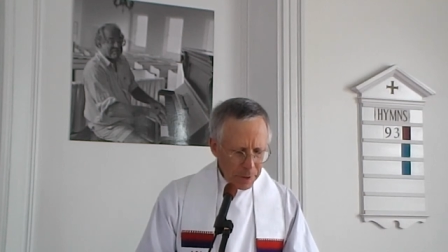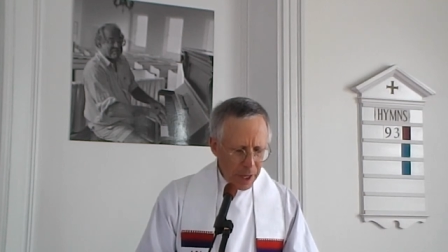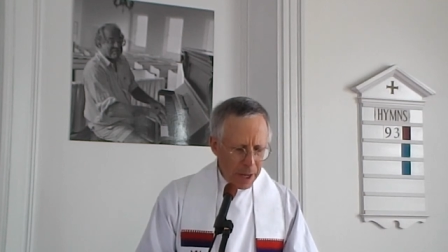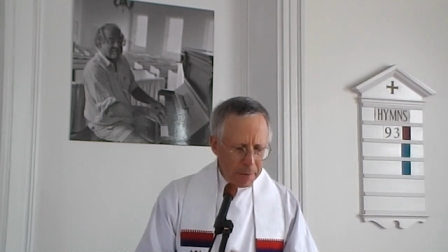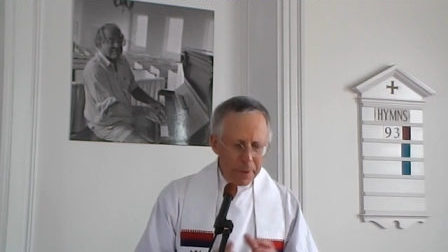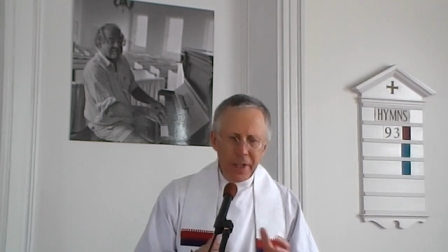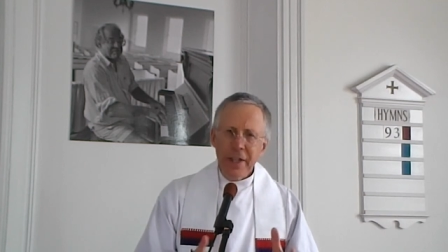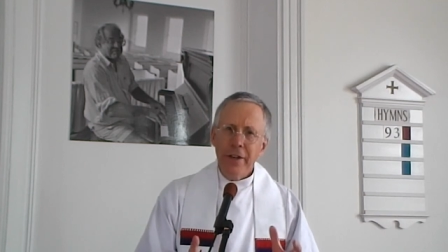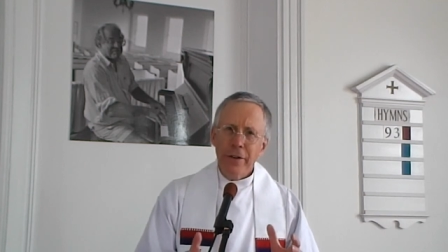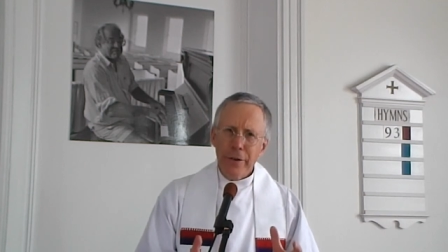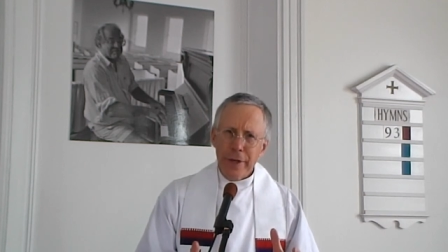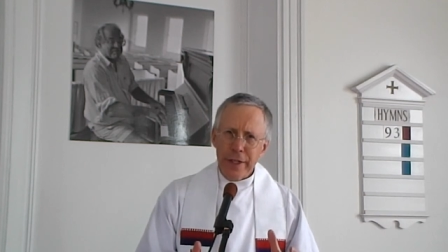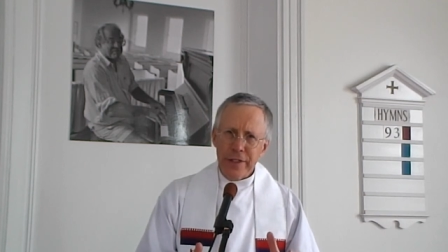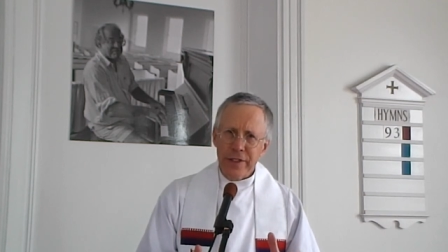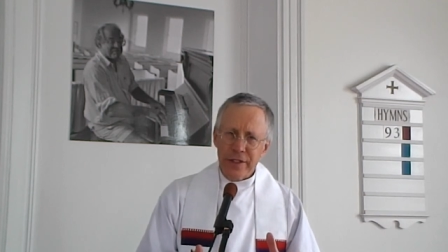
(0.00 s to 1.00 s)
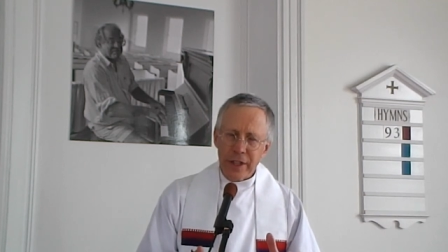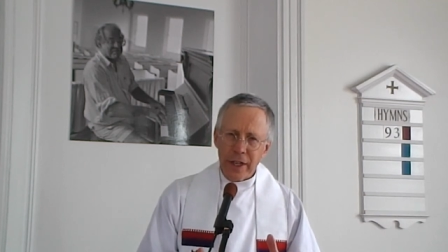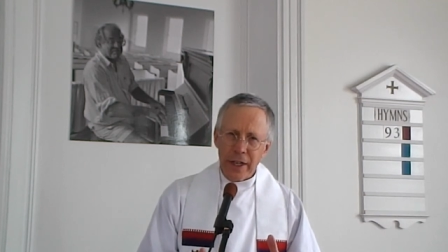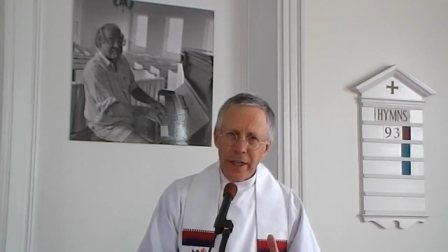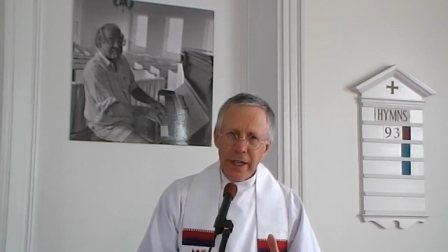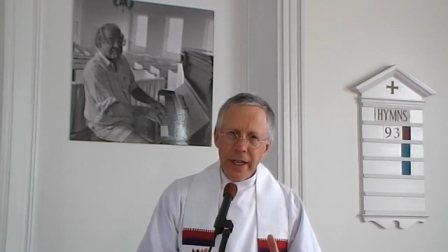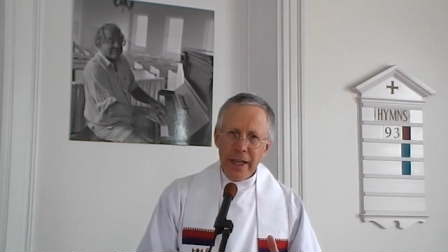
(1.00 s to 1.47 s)
Um, but here is,
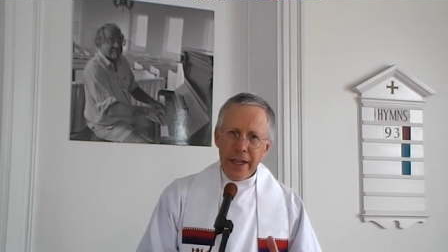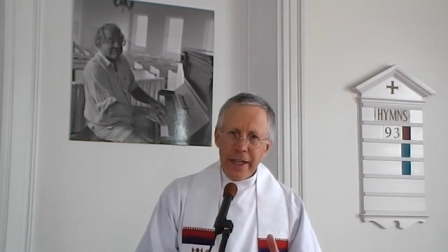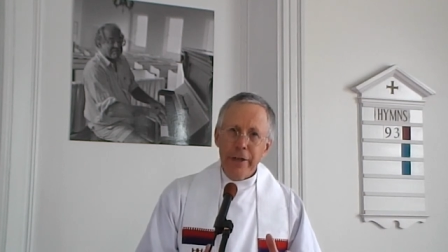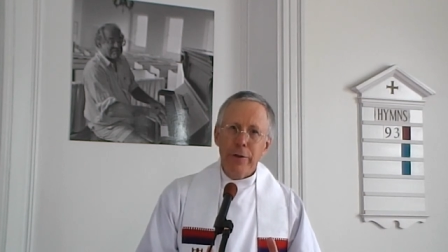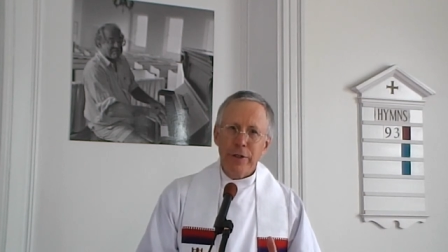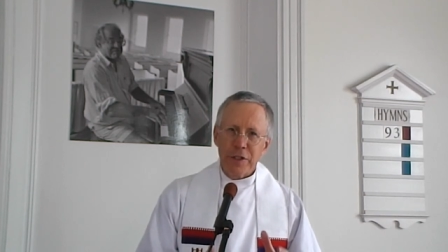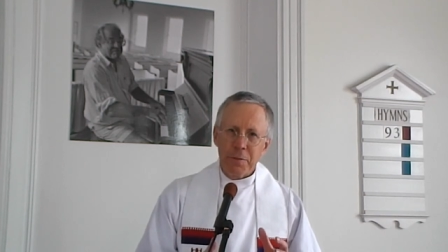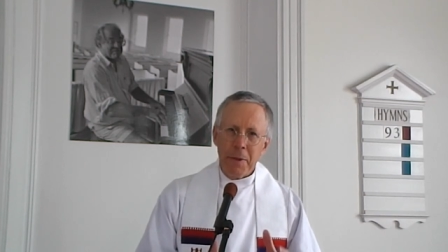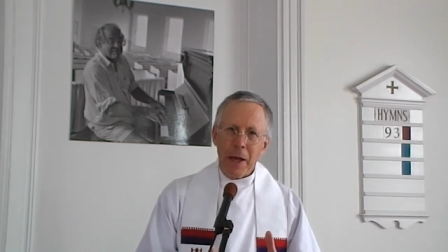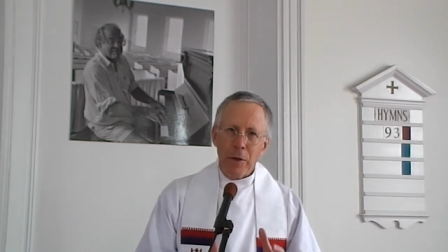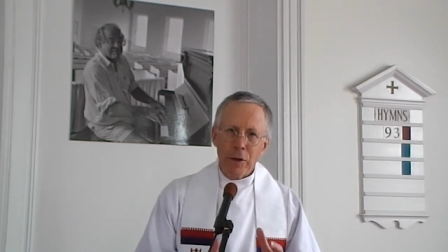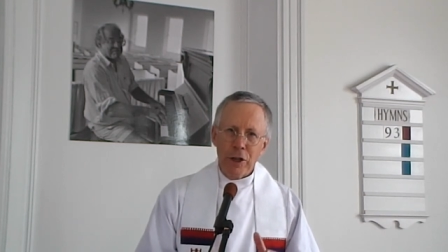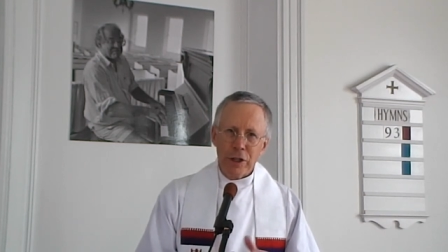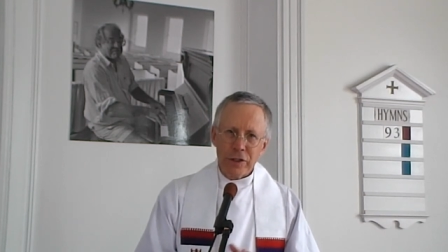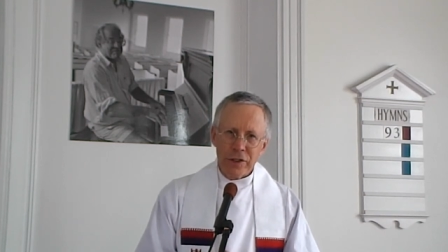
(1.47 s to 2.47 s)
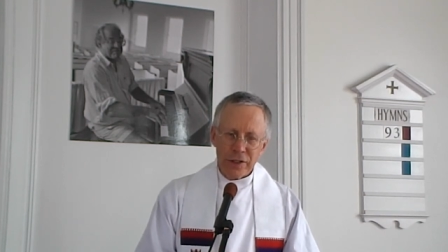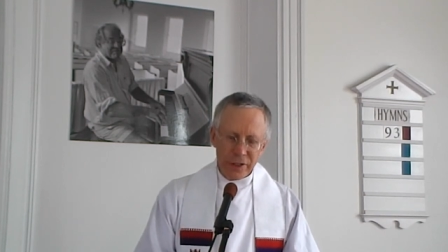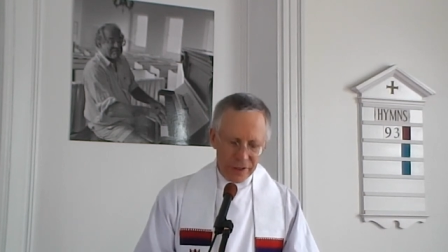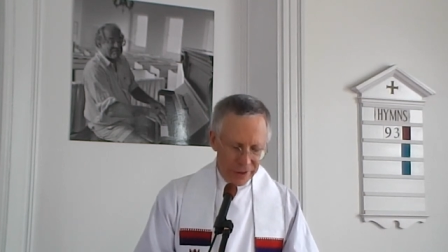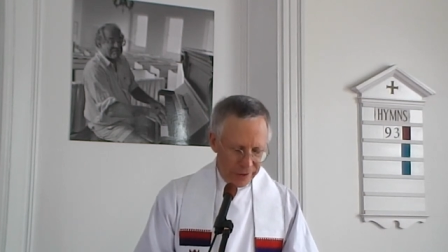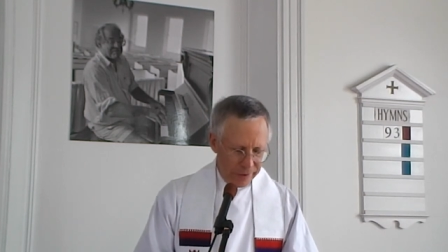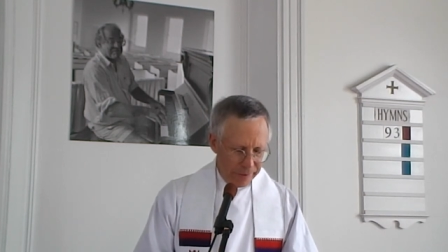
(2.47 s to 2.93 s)
uh, here is Mel
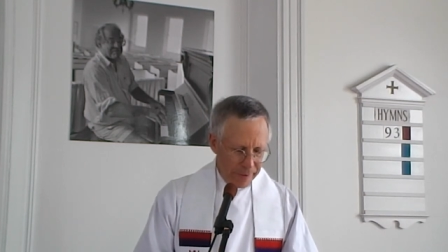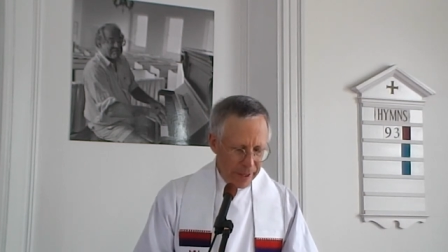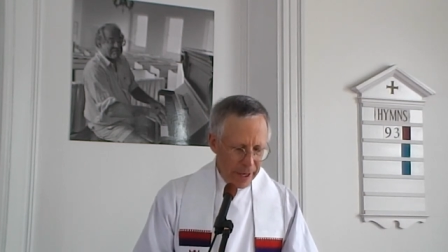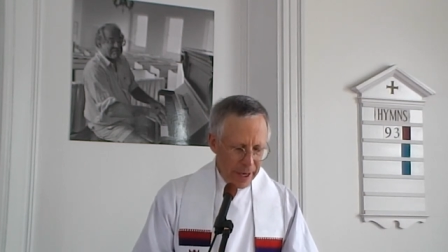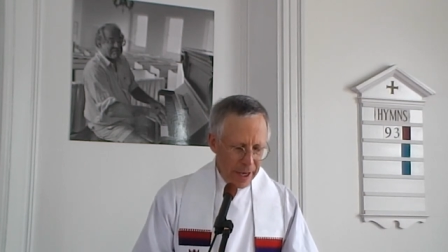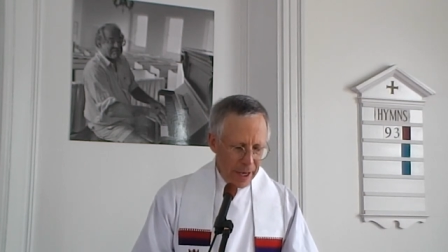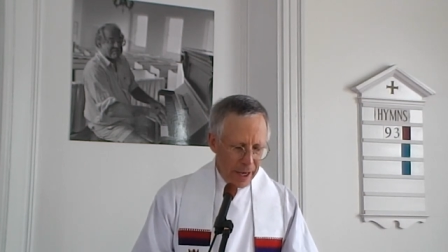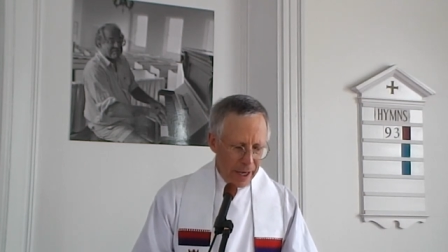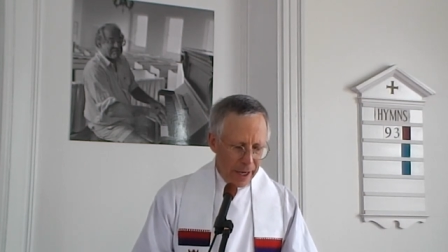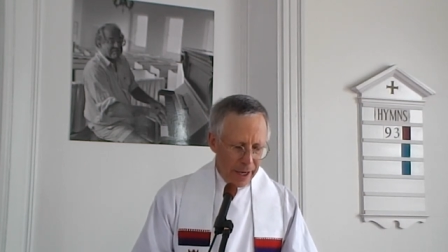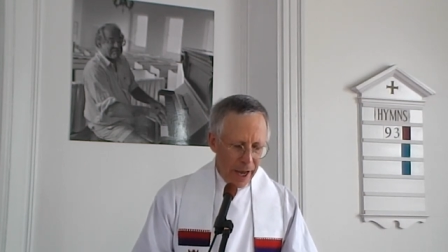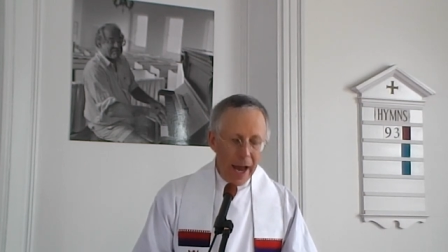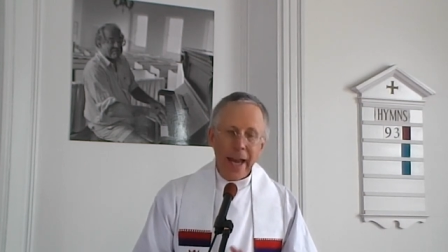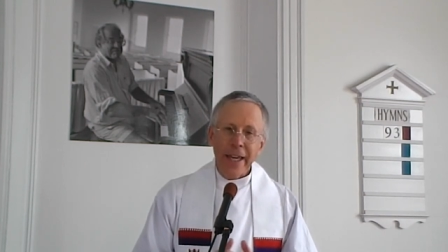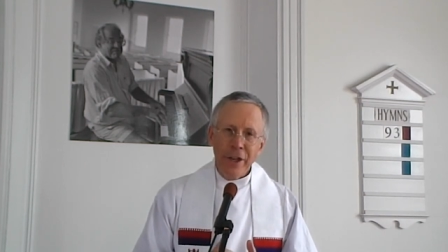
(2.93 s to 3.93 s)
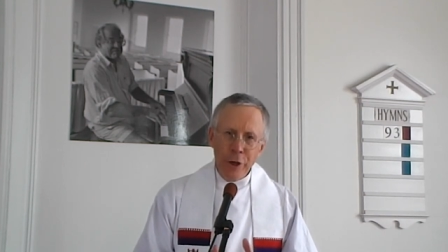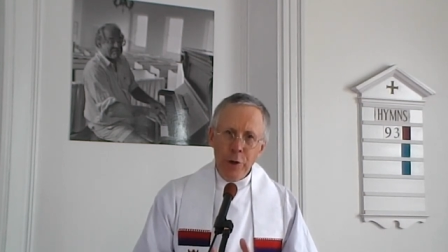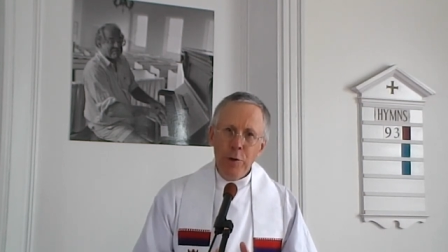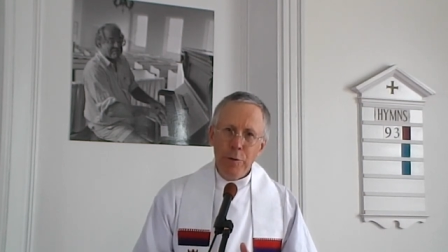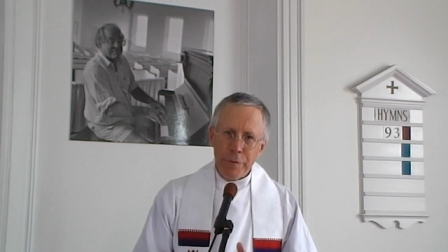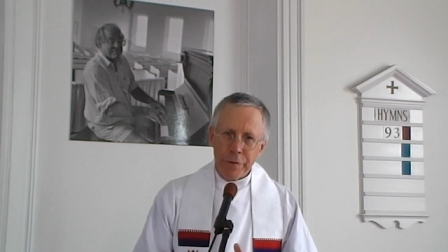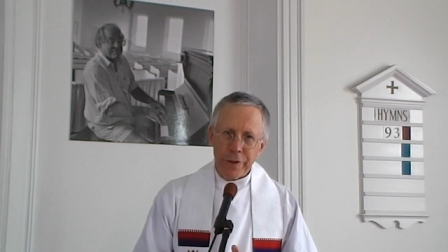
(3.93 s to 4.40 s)
Goertz's uh,
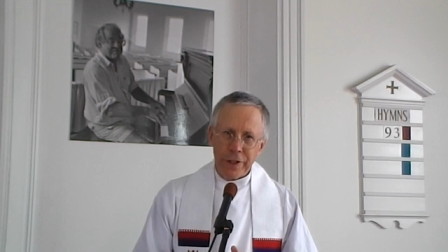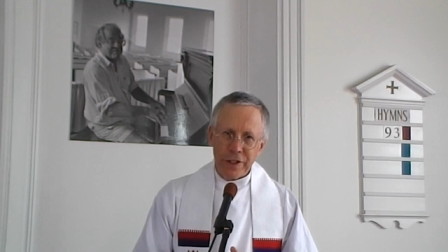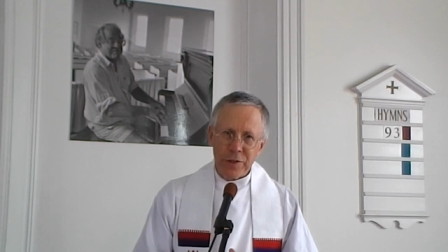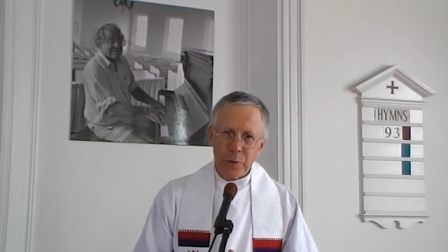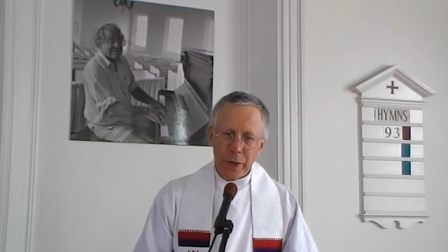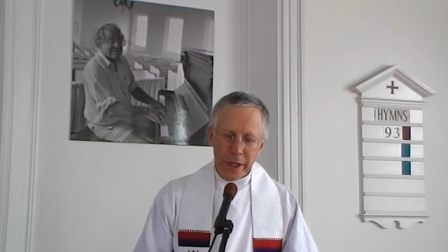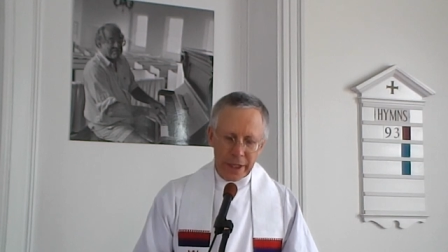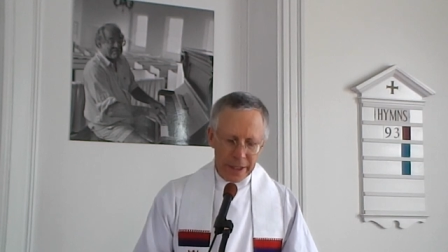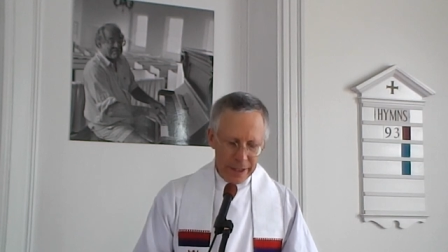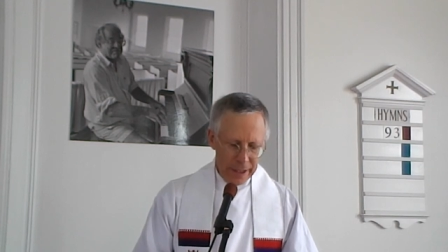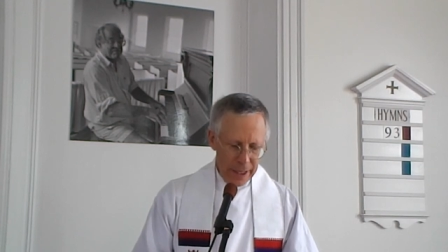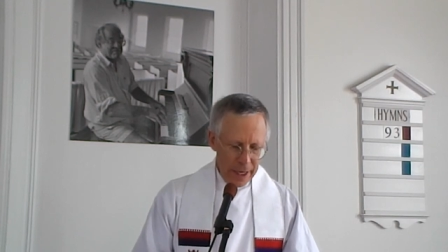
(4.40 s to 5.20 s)
haiku for this week,